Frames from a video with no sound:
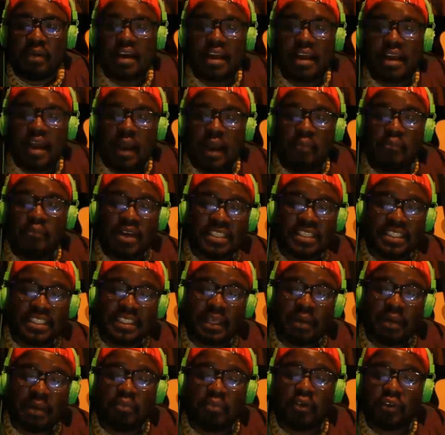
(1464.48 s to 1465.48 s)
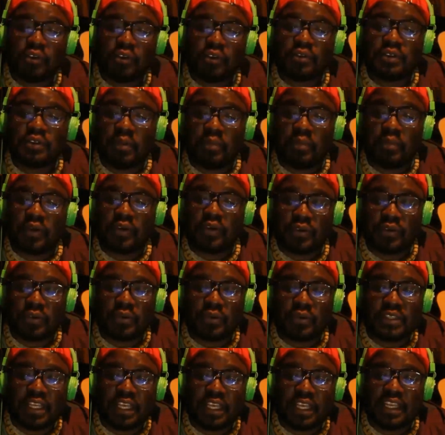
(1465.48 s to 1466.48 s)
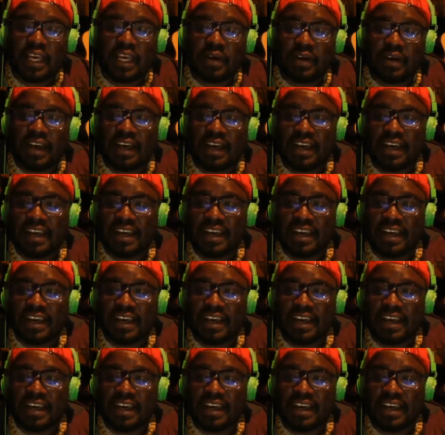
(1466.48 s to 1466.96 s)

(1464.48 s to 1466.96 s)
I'm passing the ball to the producer now.